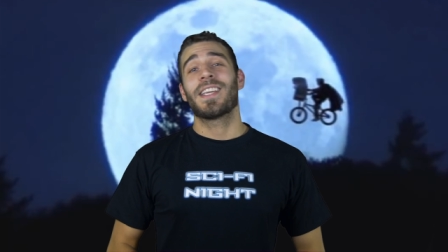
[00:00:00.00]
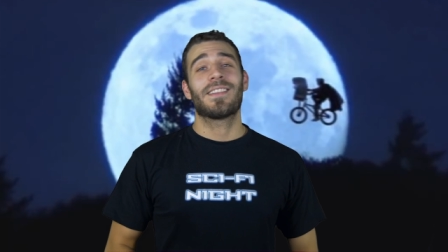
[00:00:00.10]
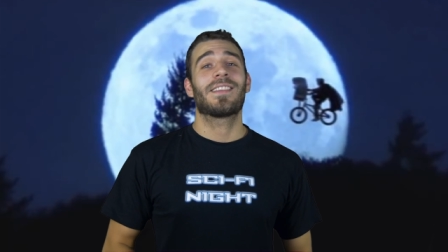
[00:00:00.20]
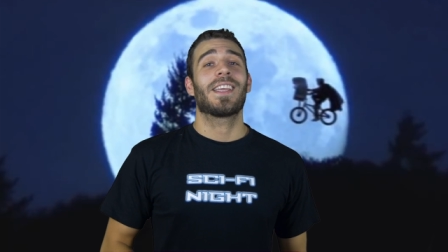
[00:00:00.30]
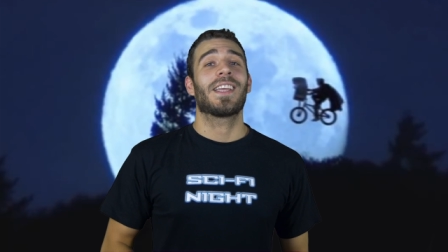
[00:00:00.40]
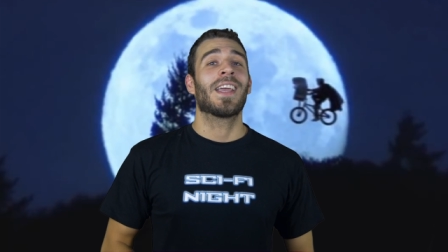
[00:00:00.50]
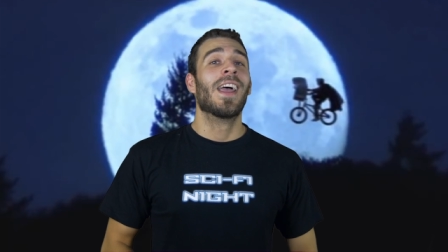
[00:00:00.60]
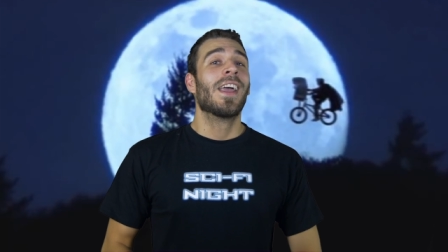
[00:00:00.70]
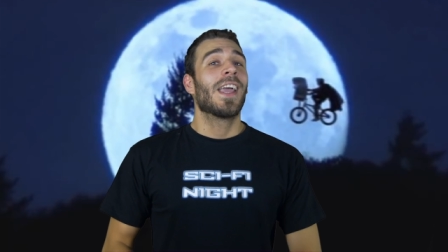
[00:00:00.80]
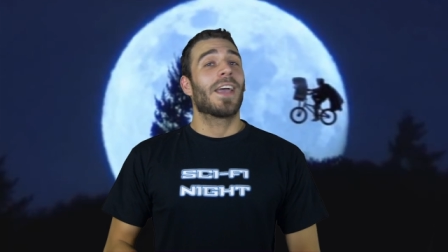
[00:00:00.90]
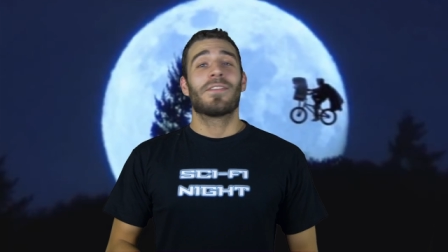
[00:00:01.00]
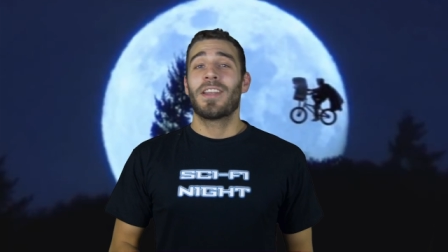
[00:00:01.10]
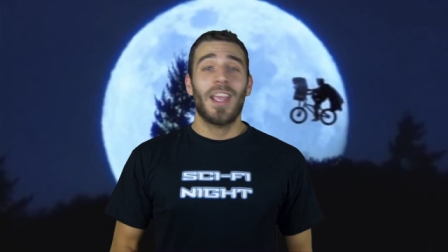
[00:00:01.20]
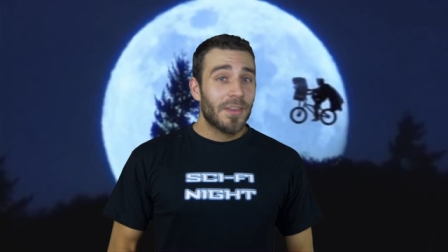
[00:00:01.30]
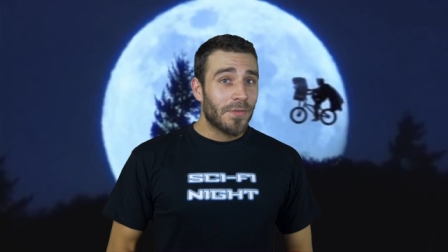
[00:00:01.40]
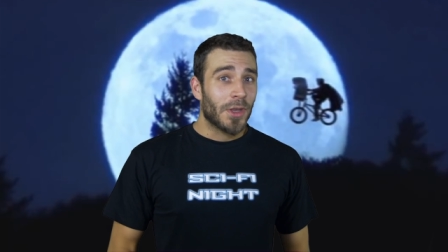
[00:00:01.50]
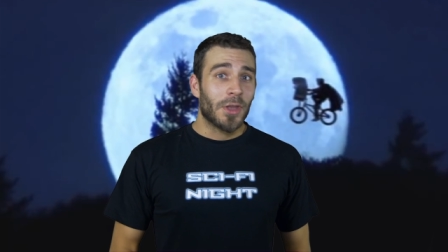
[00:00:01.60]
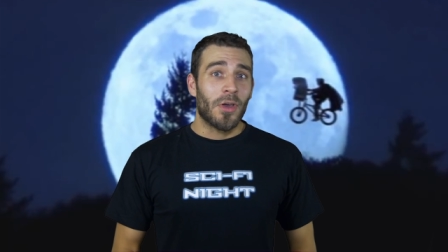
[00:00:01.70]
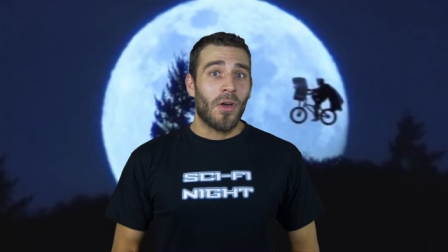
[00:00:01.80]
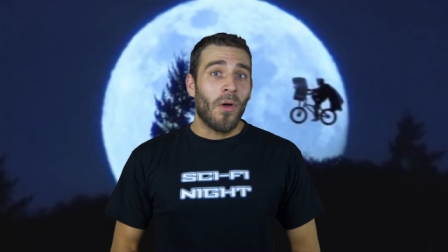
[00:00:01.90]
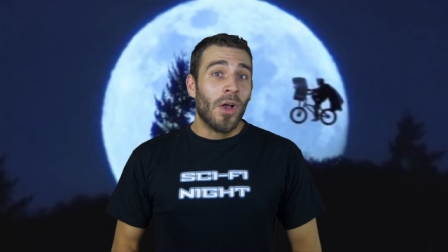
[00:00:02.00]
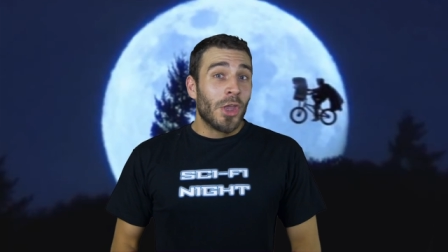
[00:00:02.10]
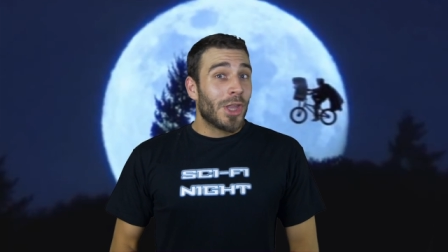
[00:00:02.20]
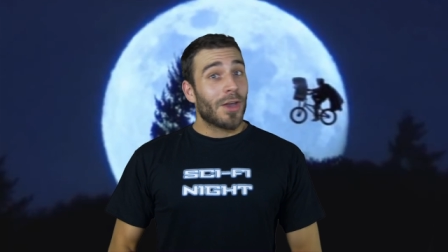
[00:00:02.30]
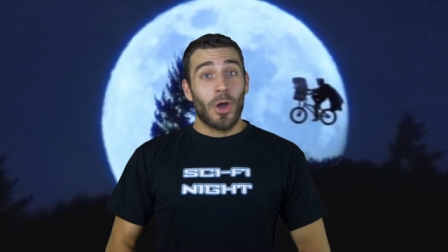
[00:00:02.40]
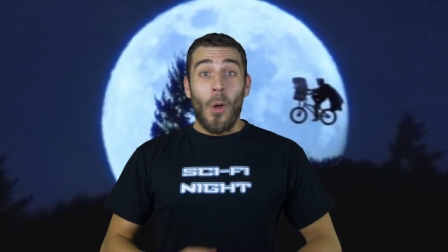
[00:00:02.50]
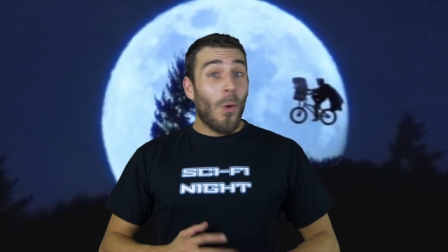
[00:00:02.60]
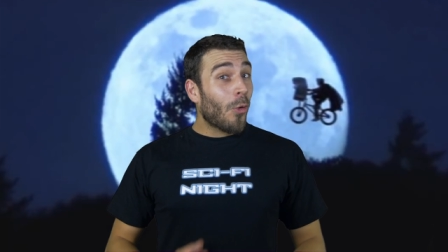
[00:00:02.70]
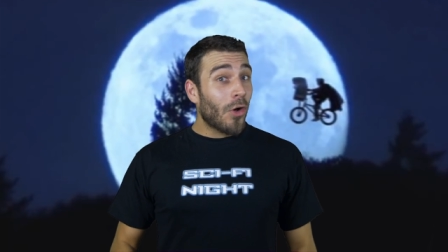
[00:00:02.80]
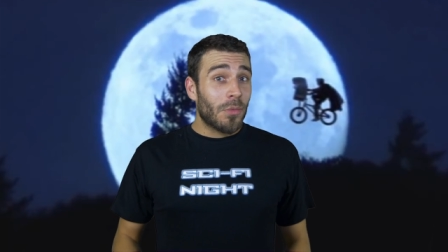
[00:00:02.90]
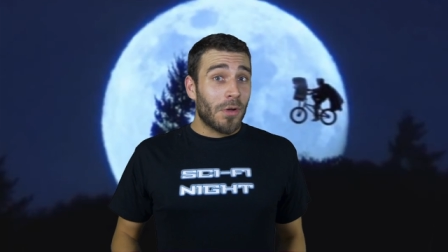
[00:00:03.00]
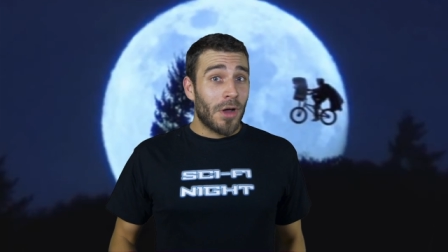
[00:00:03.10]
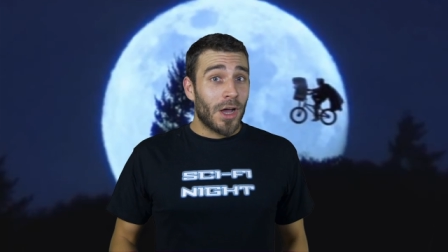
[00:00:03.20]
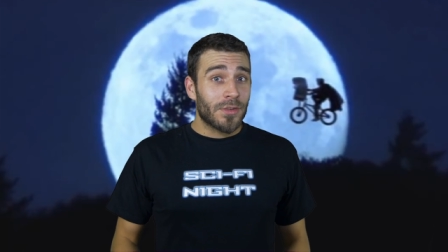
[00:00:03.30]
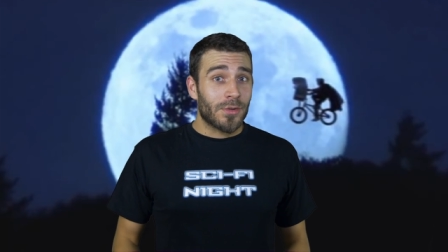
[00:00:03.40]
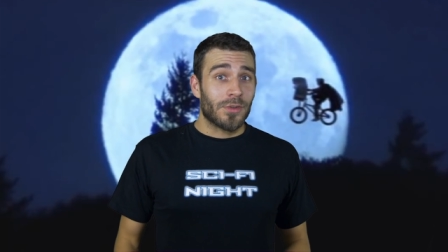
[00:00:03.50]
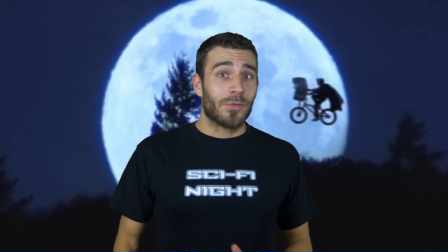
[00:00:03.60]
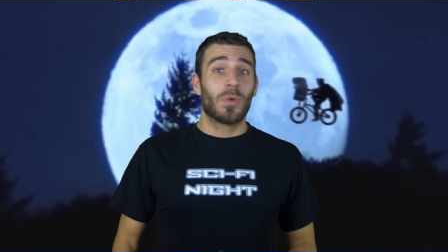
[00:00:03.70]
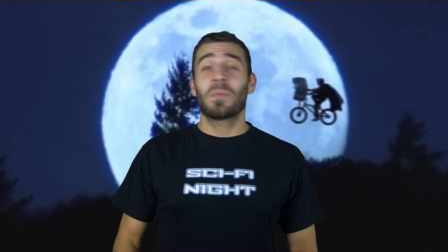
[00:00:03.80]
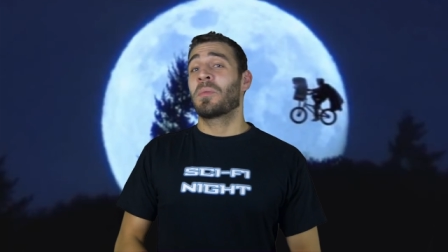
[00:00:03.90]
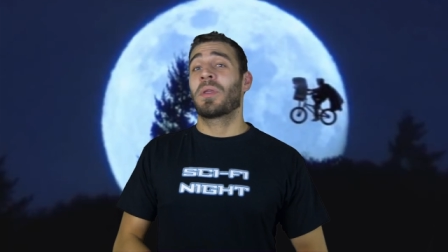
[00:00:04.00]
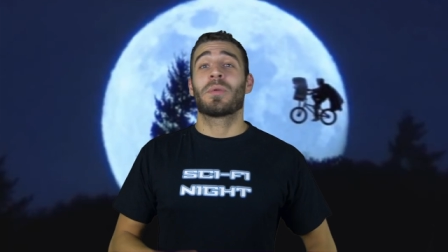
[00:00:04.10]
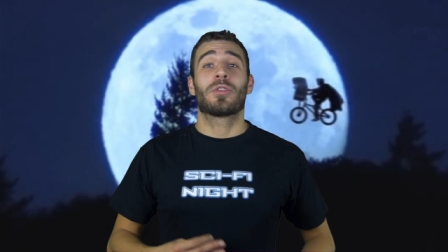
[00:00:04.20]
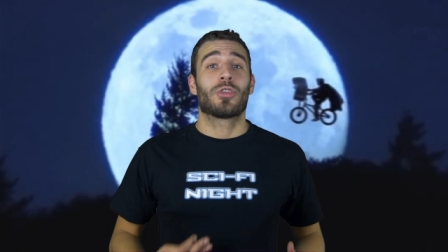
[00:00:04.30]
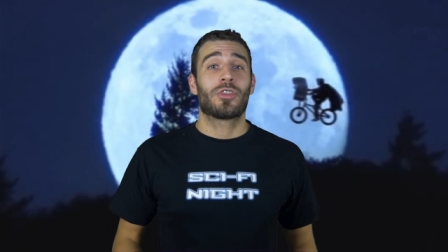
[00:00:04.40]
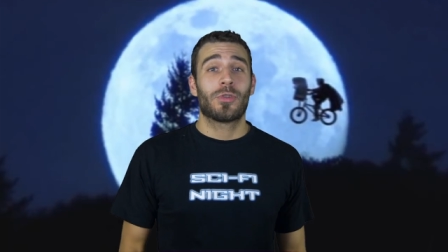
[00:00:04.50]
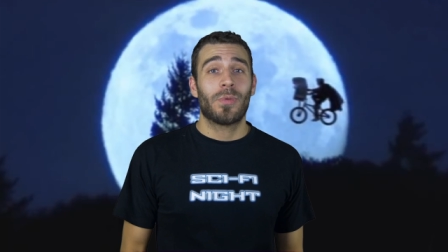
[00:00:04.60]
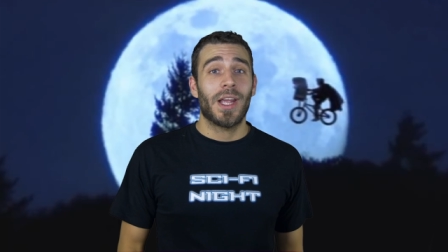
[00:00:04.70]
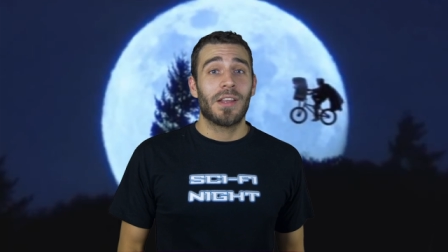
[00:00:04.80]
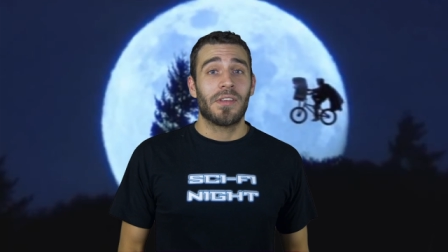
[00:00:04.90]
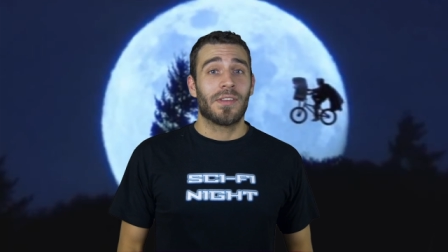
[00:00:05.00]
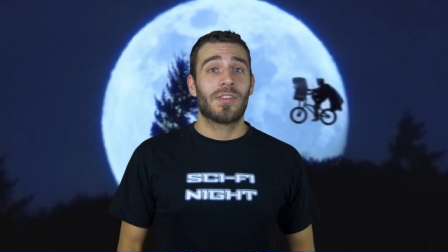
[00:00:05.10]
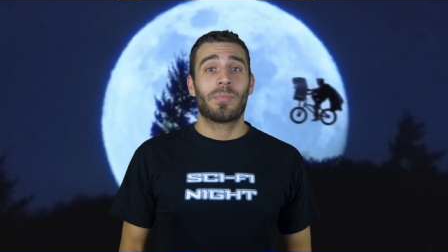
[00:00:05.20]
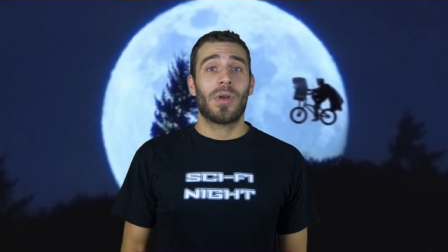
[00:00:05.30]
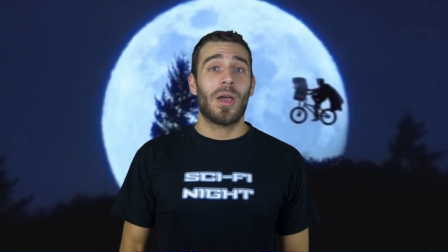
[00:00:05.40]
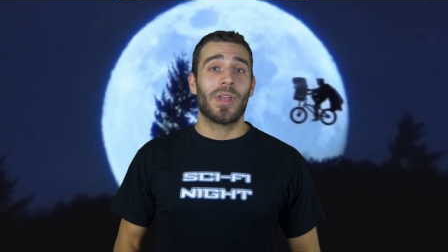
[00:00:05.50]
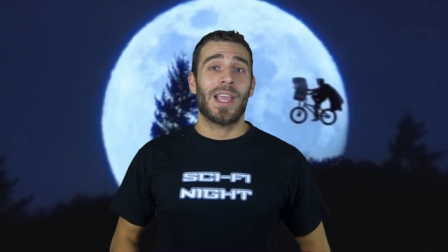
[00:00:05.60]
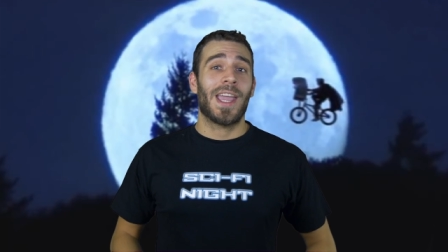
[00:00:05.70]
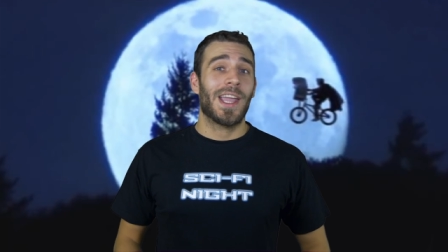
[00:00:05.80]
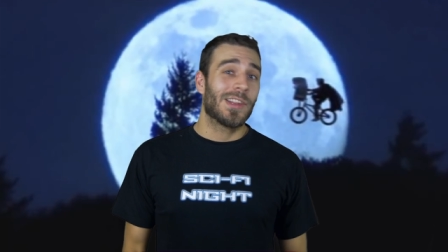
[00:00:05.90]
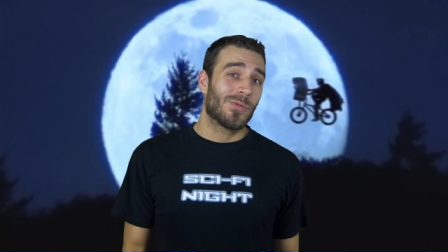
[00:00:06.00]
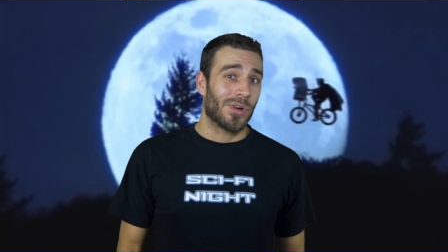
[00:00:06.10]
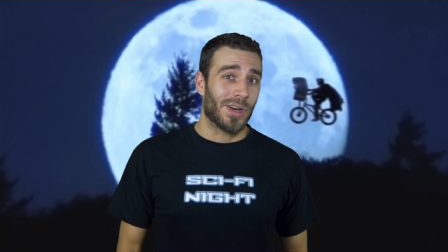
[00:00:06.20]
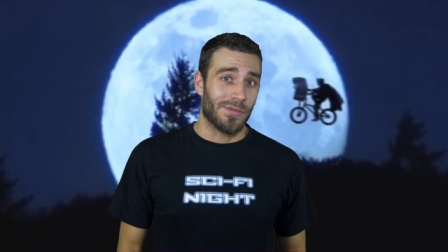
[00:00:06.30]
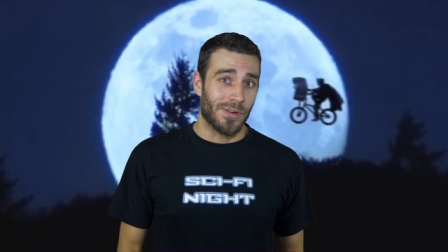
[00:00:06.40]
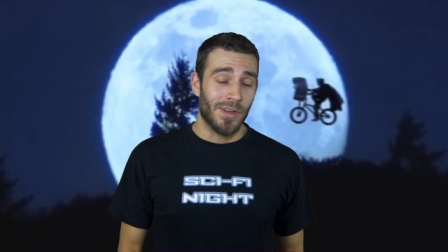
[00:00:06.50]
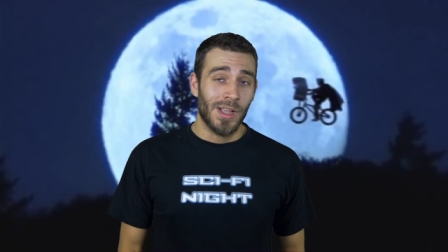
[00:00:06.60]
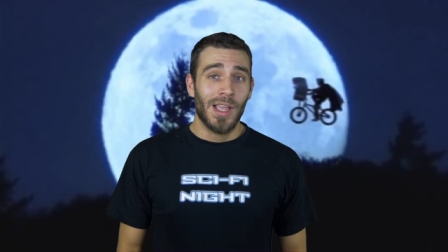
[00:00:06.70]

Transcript: ET, and the next thing you know, you got a horrible monsters ripping people to shreds and sprouting heads wherever.